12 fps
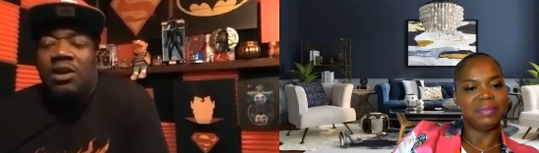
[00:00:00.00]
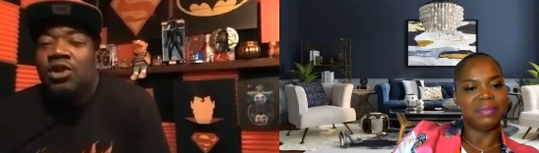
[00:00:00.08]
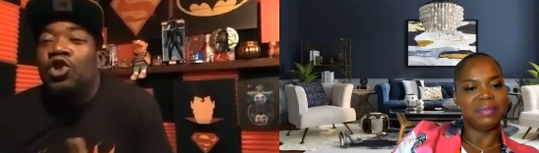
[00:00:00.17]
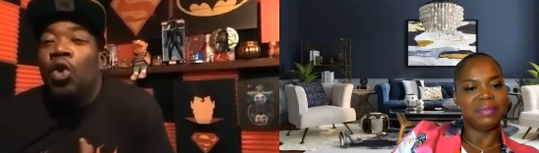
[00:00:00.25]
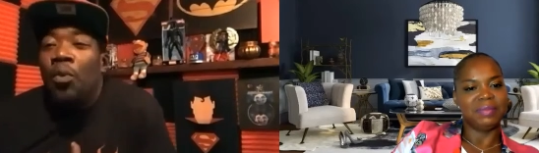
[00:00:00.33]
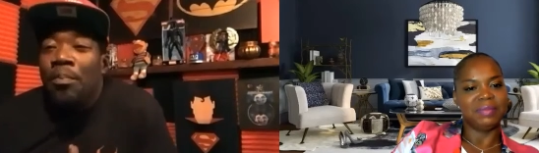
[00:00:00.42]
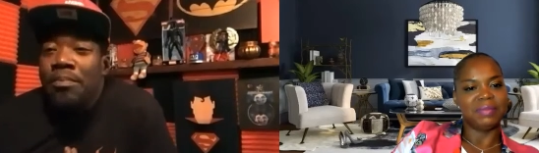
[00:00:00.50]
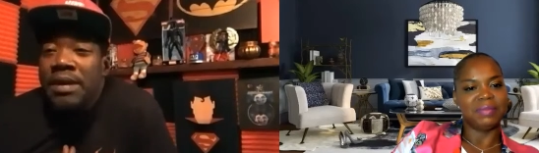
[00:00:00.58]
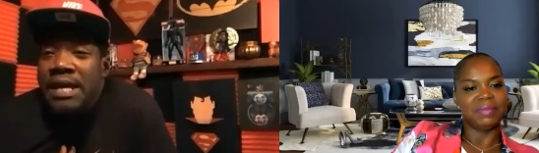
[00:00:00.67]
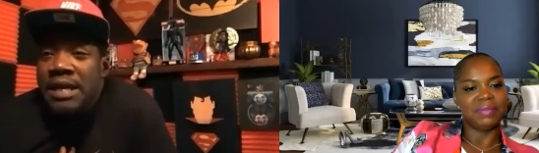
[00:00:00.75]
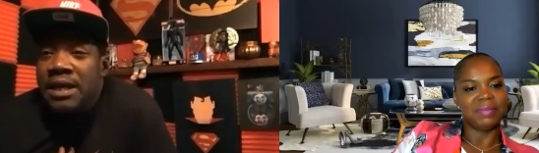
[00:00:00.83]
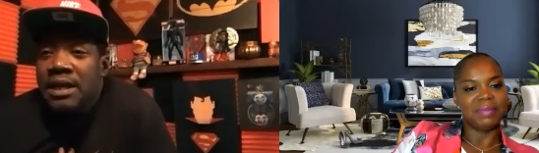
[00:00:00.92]
Speaker 1: So
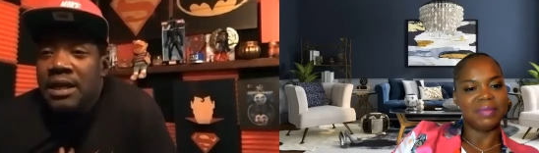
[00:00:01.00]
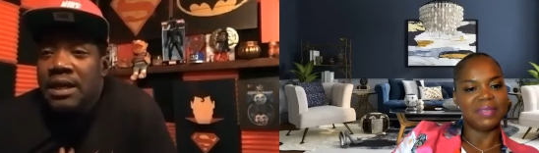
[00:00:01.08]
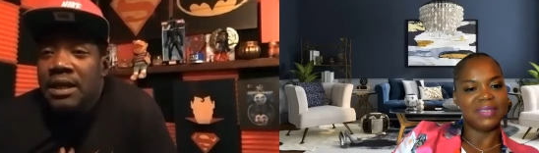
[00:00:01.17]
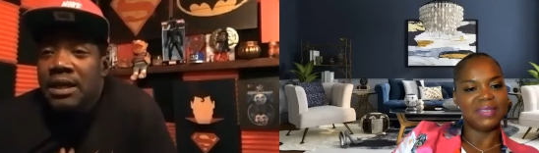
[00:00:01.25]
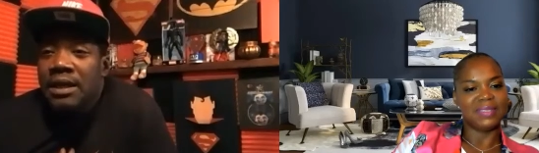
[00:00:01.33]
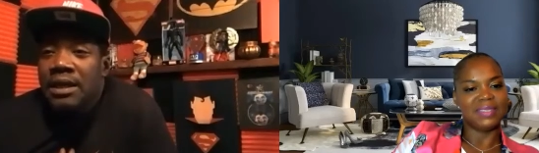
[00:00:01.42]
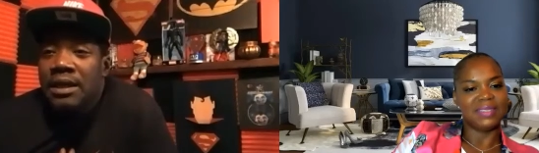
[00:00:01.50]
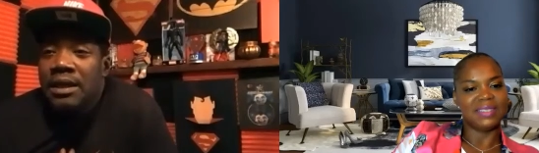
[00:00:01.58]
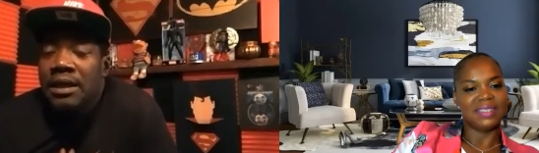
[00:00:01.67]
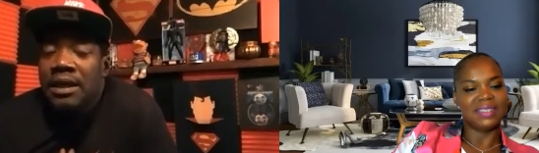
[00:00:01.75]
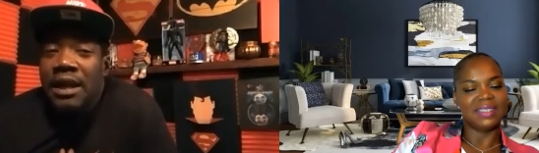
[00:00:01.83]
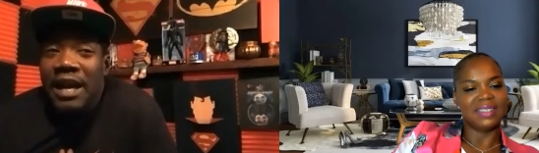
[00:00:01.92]
me,
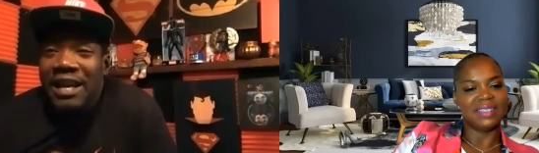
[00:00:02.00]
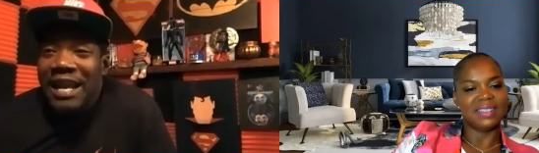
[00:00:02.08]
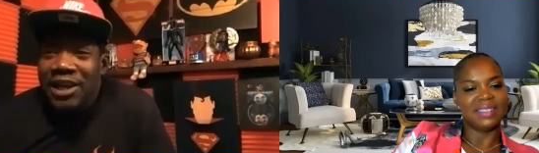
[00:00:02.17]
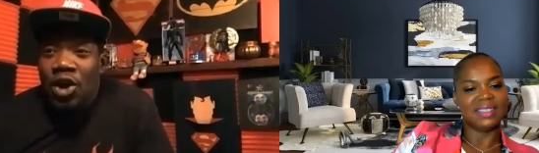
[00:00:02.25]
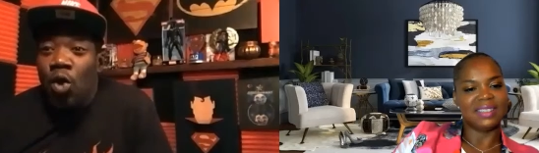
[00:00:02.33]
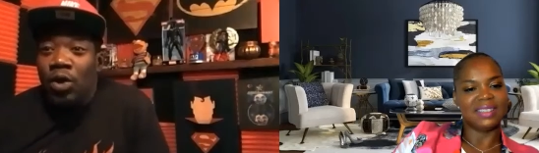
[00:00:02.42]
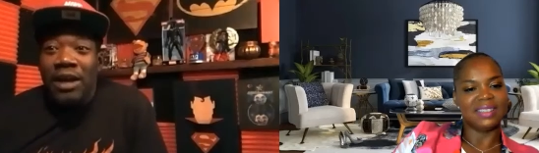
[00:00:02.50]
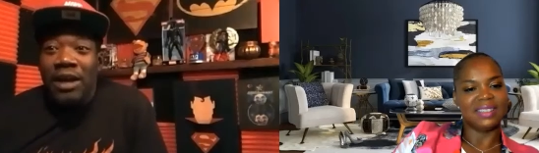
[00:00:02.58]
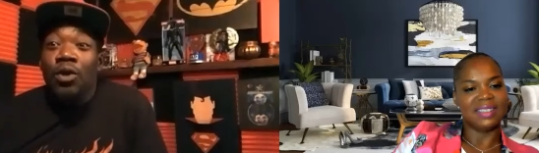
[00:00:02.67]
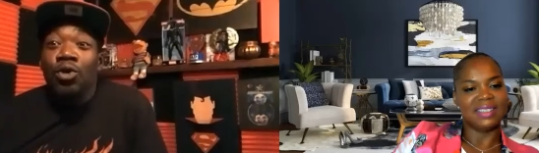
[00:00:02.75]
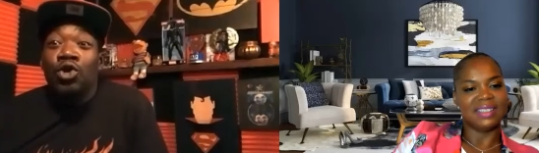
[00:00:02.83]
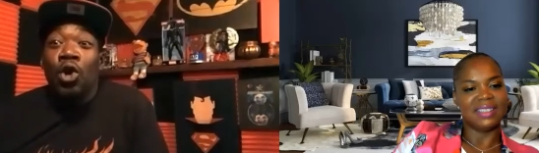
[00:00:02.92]
and like yo, like
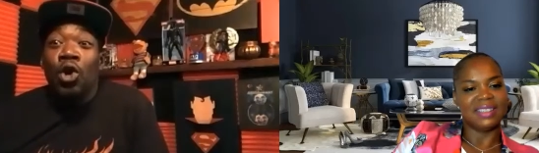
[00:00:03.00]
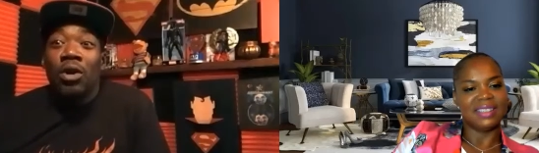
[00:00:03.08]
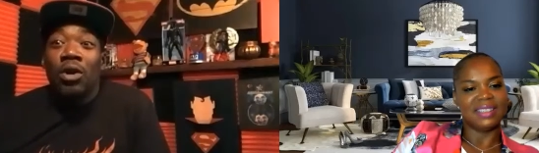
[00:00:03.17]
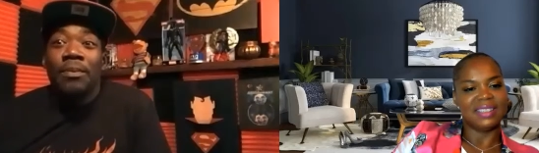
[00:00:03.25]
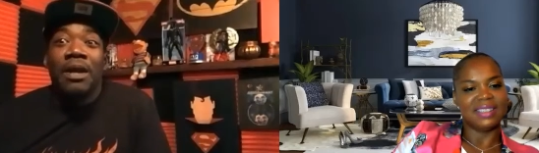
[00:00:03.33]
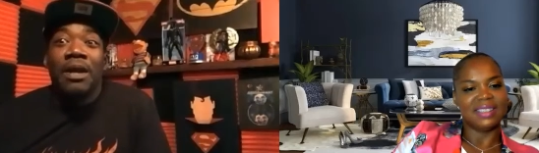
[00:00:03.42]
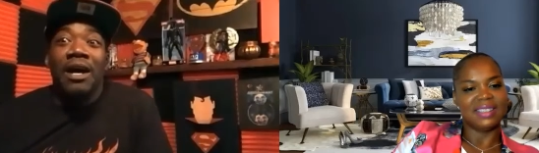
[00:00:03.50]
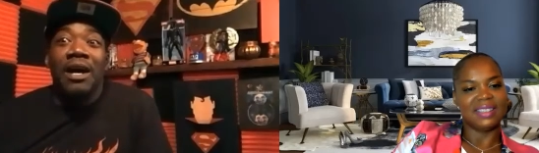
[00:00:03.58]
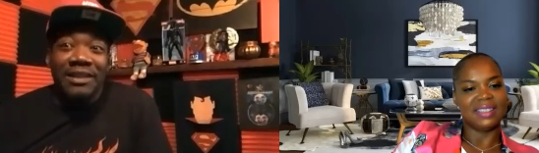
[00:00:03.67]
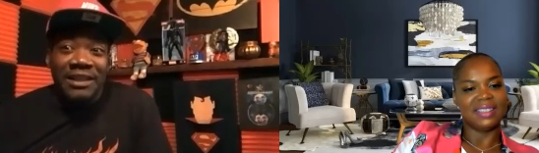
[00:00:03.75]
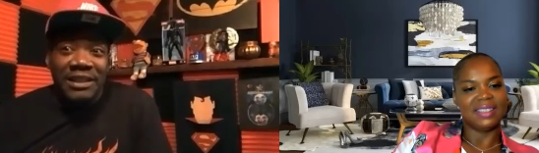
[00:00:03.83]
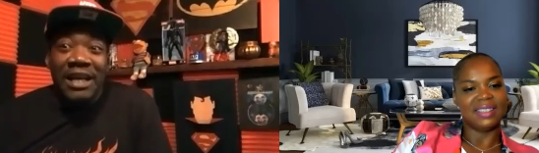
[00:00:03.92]
real talk,
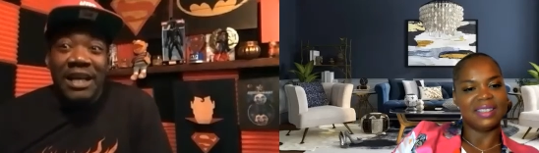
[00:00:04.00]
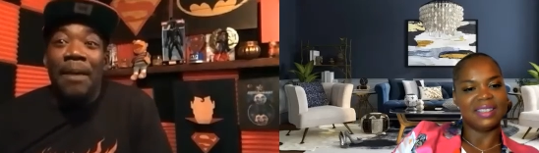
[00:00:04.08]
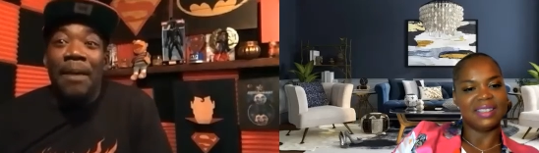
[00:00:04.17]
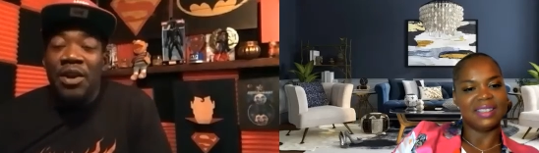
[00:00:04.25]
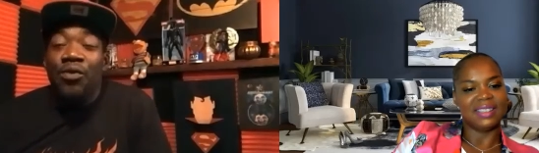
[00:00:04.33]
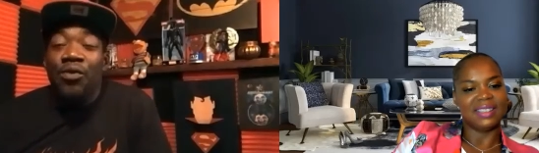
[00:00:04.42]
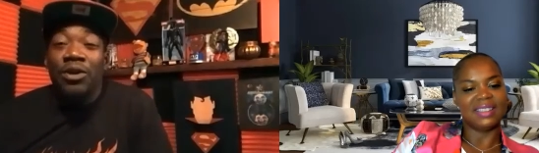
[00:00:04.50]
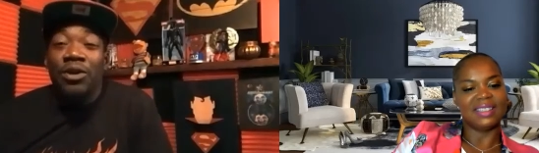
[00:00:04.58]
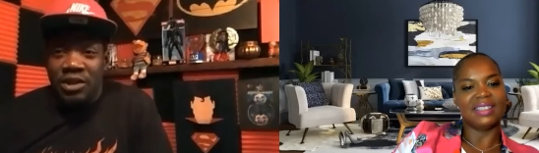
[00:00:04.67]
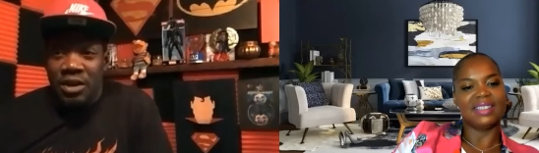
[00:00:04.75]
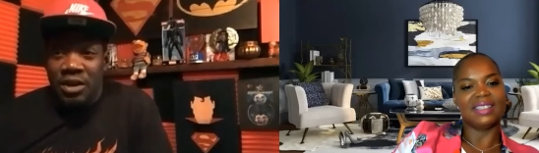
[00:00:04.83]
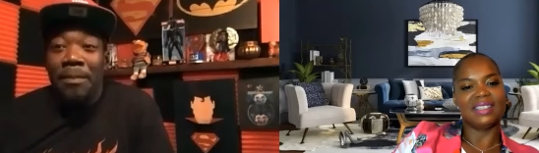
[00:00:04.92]
understand I've been around
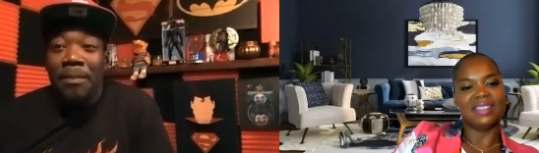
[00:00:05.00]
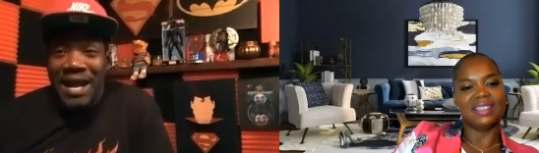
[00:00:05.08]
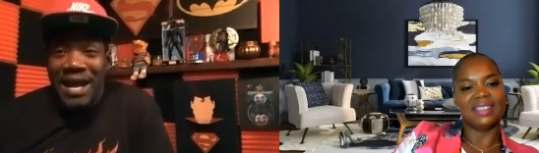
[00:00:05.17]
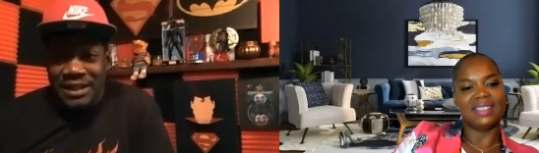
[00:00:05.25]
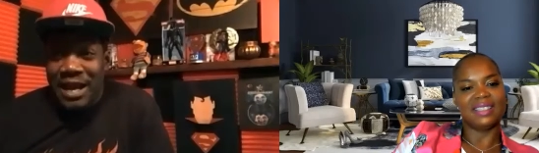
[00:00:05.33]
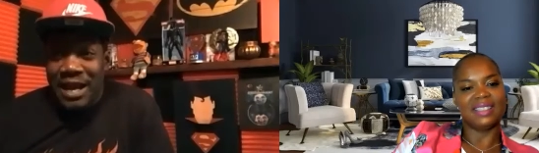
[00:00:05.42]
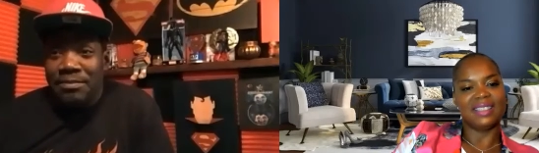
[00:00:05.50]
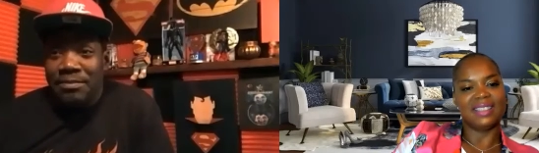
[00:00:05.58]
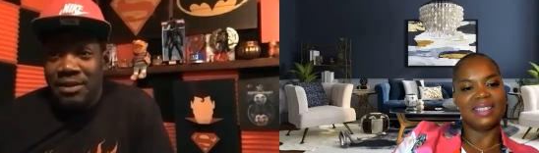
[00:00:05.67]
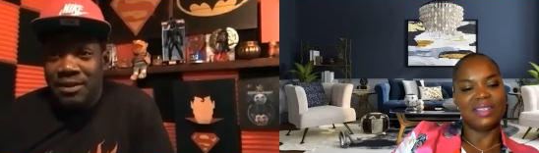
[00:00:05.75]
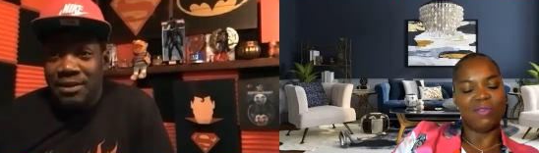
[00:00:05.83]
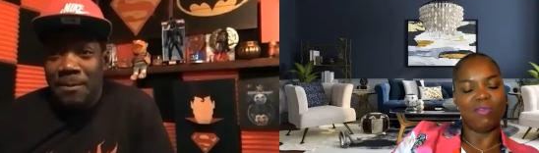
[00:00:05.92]
some of the mad
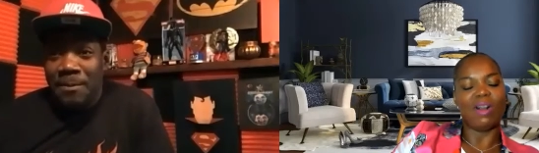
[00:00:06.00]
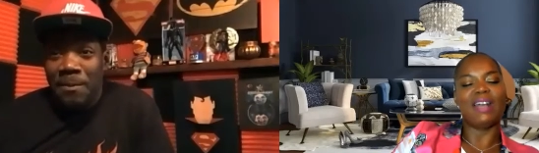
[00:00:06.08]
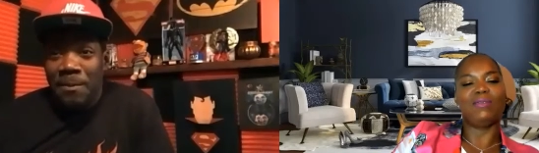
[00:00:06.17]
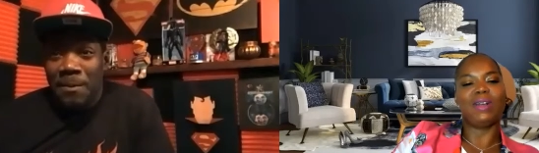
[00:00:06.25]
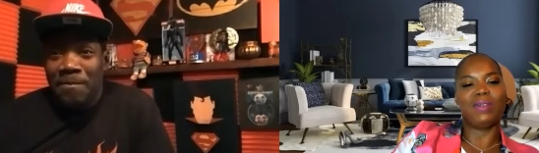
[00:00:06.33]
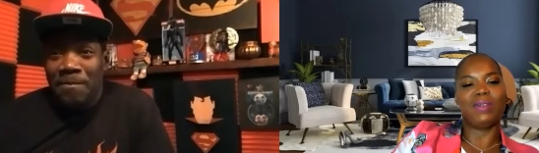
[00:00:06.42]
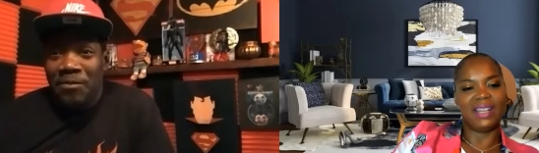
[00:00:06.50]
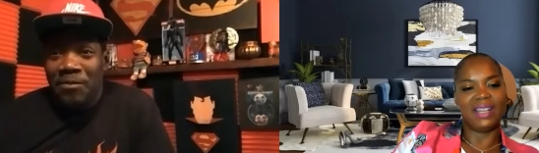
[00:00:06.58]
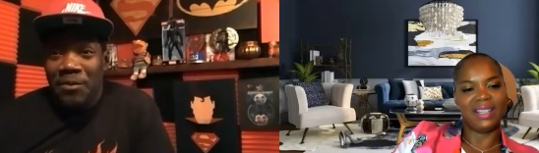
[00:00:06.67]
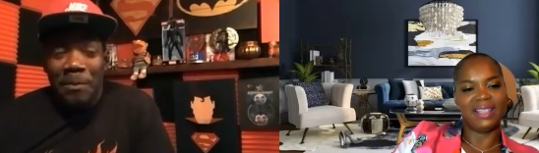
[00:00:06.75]
times.
Speaker 2: Right, right, right.